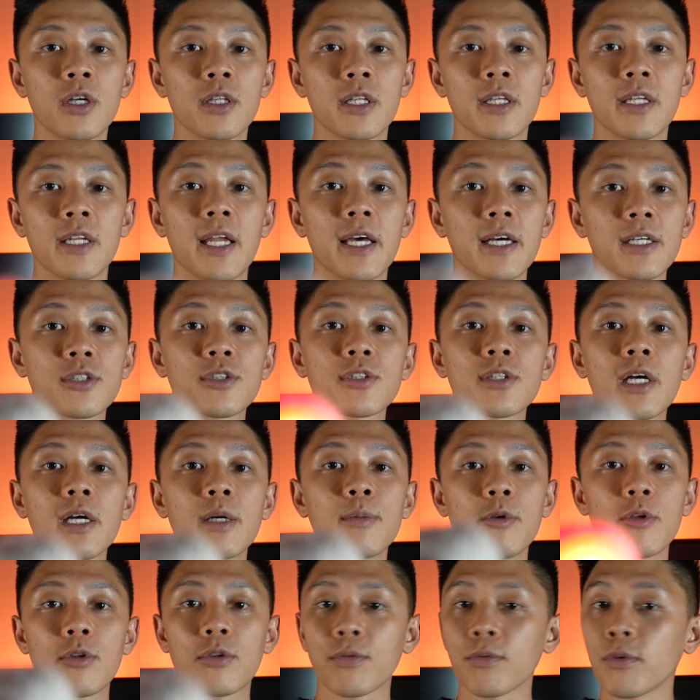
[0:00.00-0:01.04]
the next
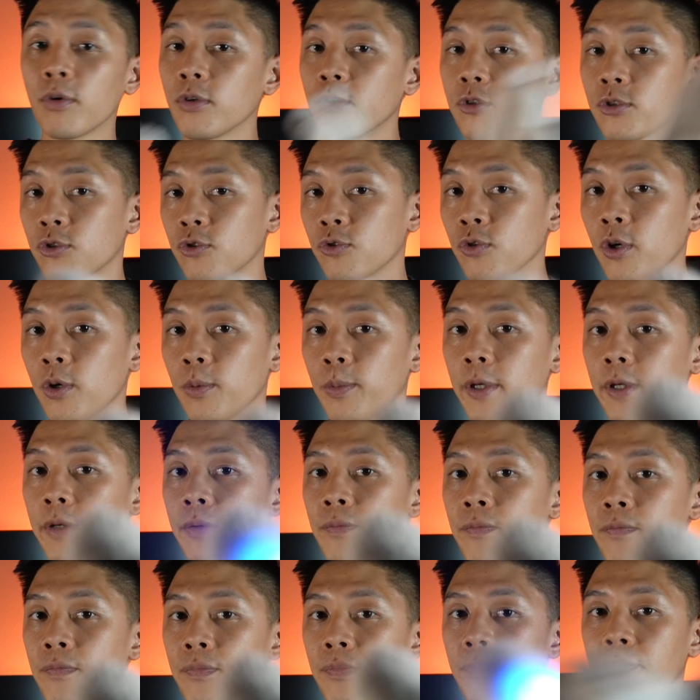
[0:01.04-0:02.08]
time you throw the strobe in.
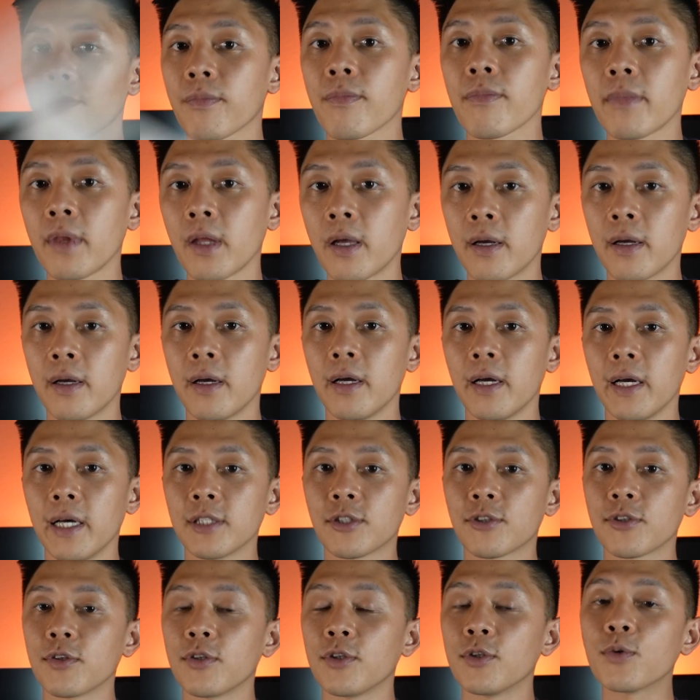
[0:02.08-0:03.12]

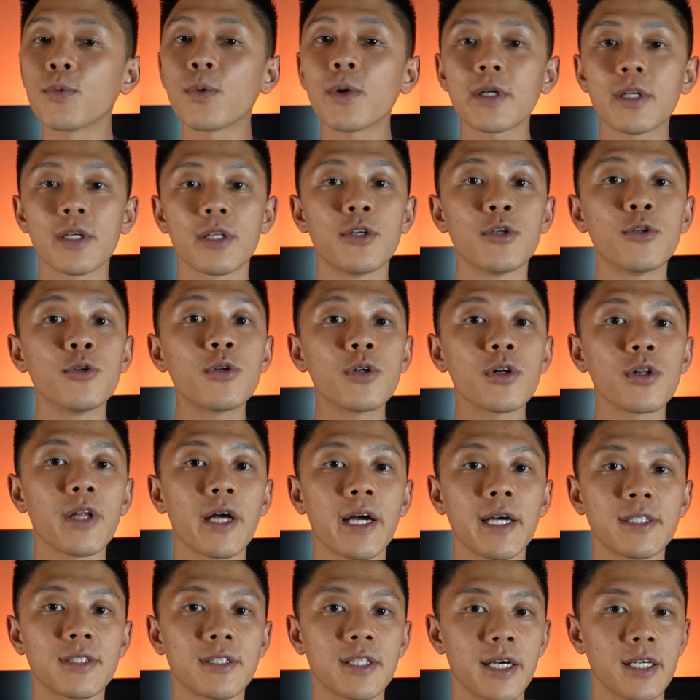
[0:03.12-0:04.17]
And so you want to
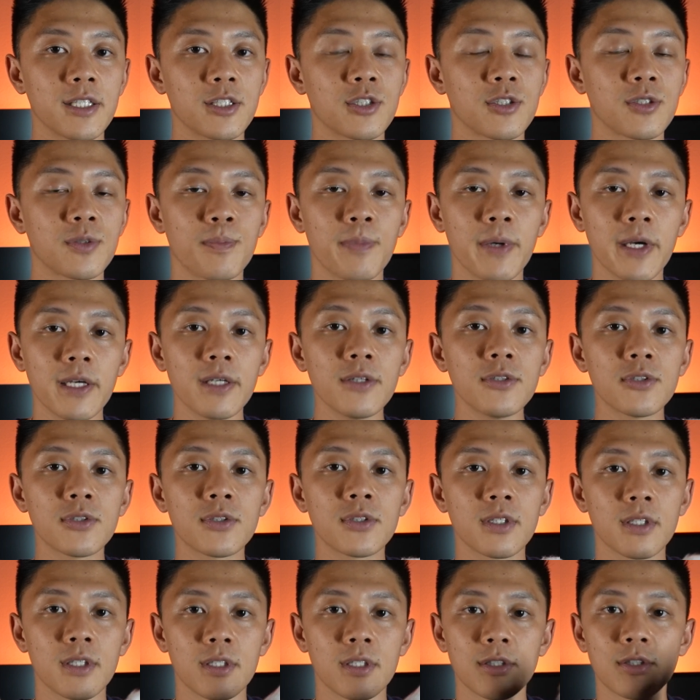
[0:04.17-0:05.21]
utilize that
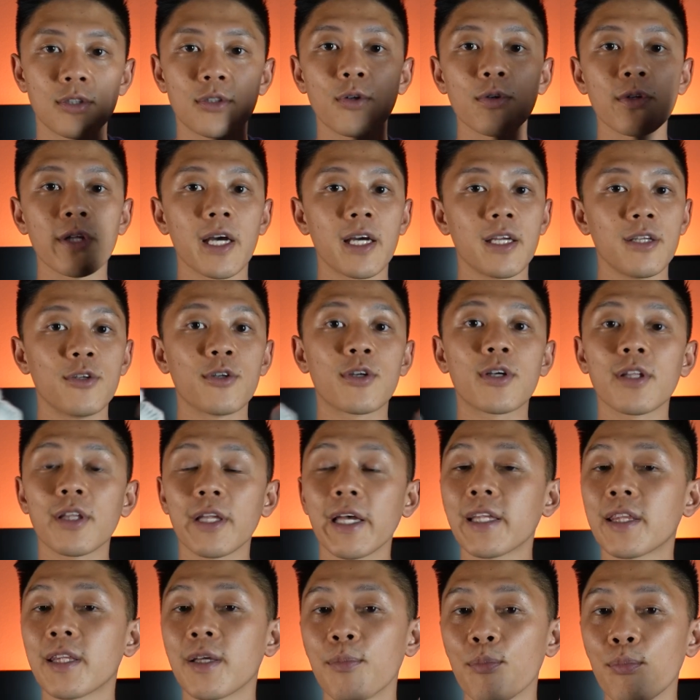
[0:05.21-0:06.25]
space so that you could
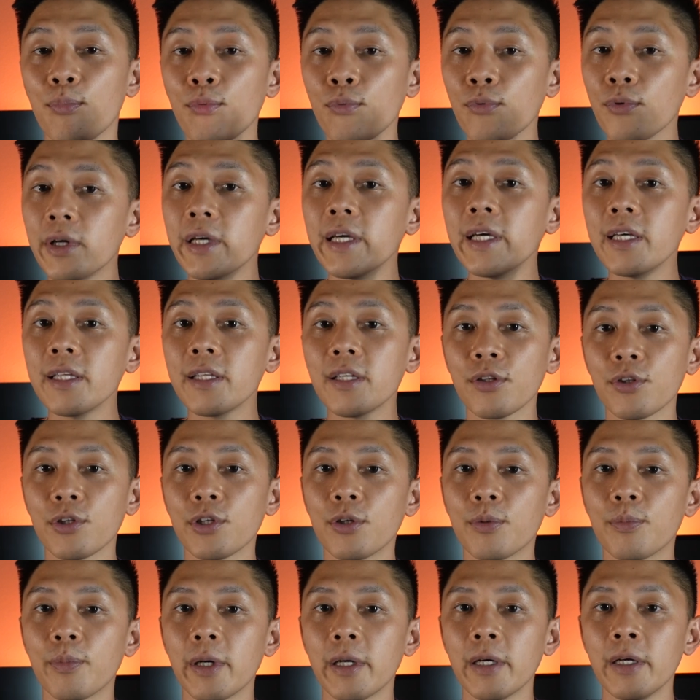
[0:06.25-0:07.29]
let them breathe a
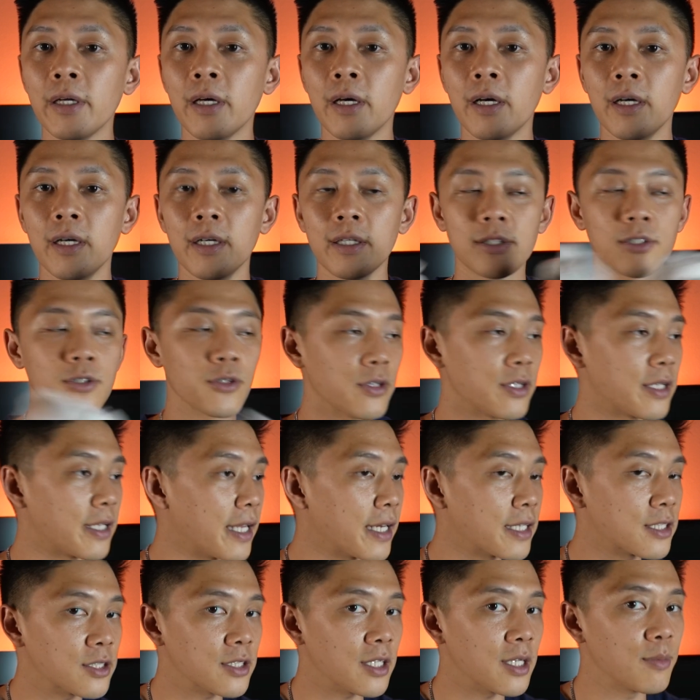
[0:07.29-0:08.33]
little bit, so the
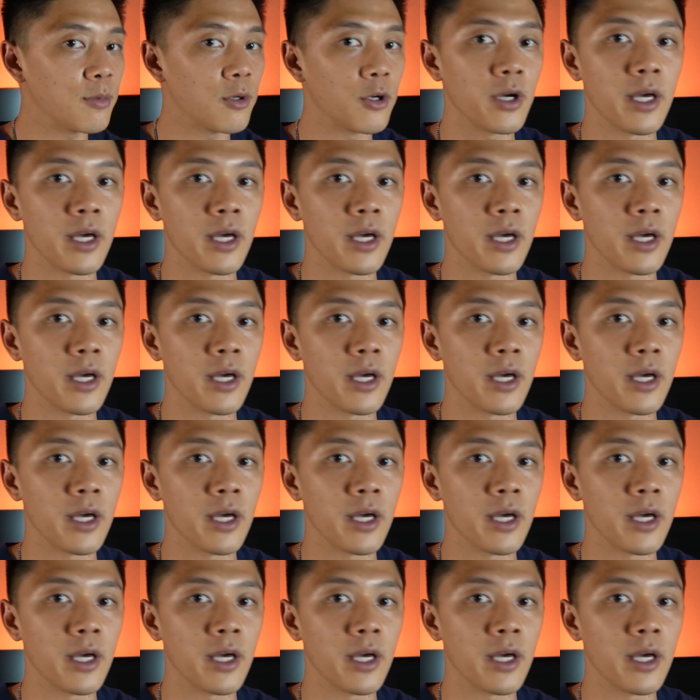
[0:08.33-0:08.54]
next time you